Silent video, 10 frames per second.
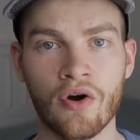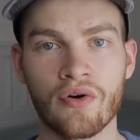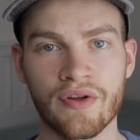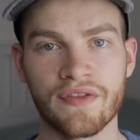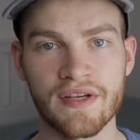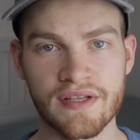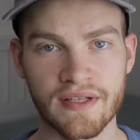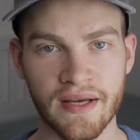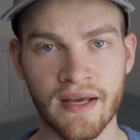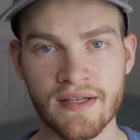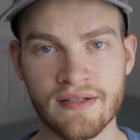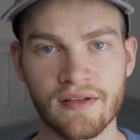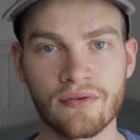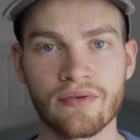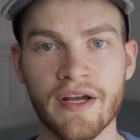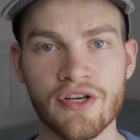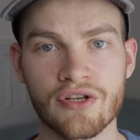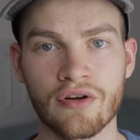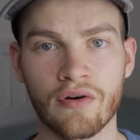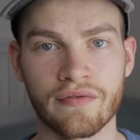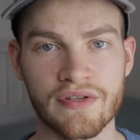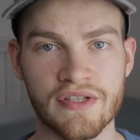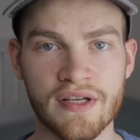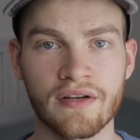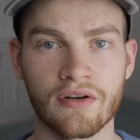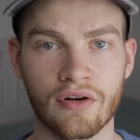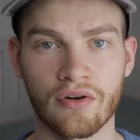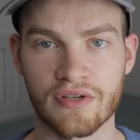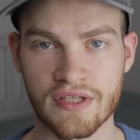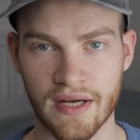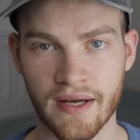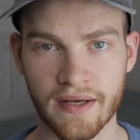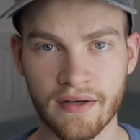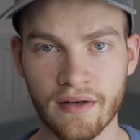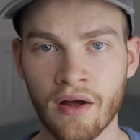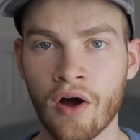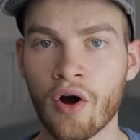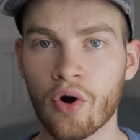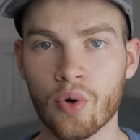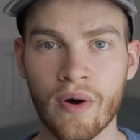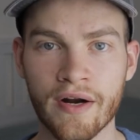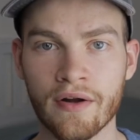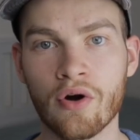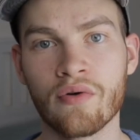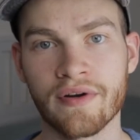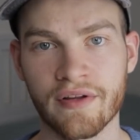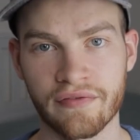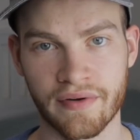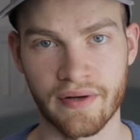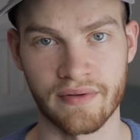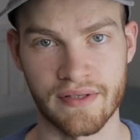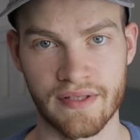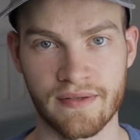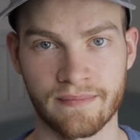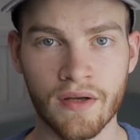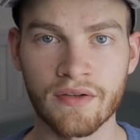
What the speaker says: or in this case the duration of a single clock cycle, or 1 over the frequency.